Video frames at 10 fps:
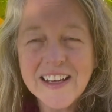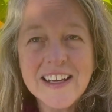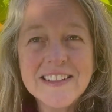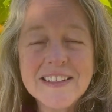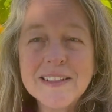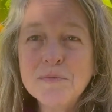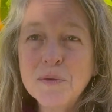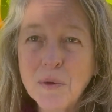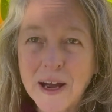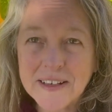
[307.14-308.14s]
It's a simple
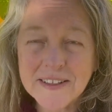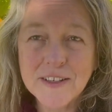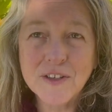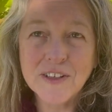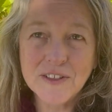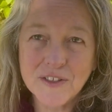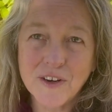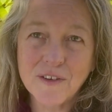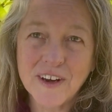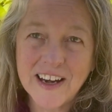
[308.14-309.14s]
practice and you can
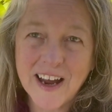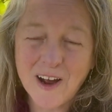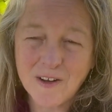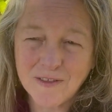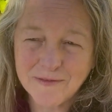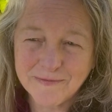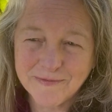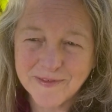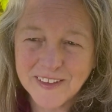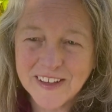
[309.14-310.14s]
start right now,
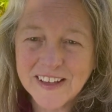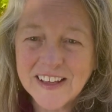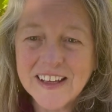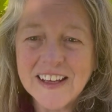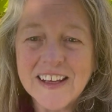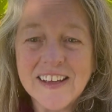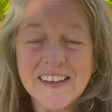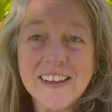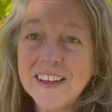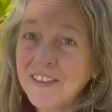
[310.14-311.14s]

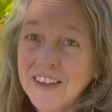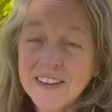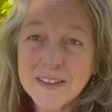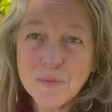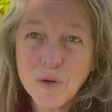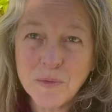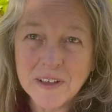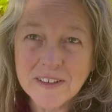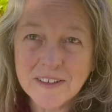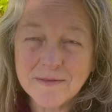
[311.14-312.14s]
even in this
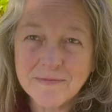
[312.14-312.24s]
moment.